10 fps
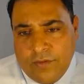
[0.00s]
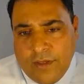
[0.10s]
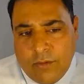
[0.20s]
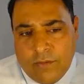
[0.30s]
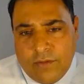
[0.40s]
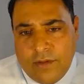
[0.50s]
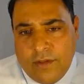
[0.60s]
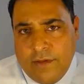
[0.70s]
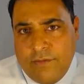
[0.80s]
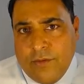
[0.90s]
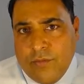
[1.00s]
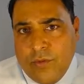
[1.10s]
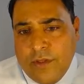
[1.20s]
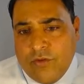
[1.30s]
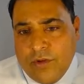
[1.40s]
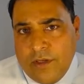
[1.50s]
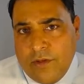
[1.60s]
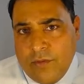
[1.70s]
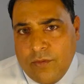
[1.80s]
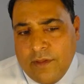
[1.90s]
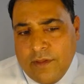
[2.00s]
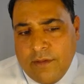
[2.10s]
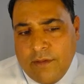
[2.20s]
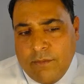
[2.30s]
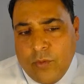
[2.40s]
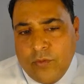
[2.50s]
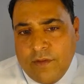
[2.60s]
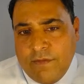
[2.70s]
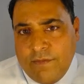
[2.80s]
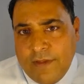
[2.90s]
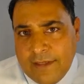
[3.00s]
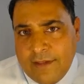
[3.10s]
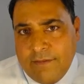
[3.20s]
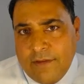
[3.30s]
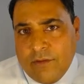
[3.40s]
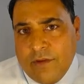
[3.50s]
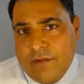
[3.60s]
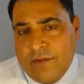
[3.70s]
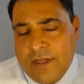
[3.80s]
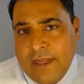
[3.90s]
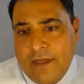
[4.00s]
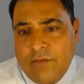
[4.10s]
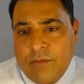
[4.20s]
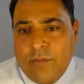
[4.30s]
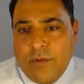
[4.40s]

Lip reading: However, if you're really trying to do the most effective and aggressive diet for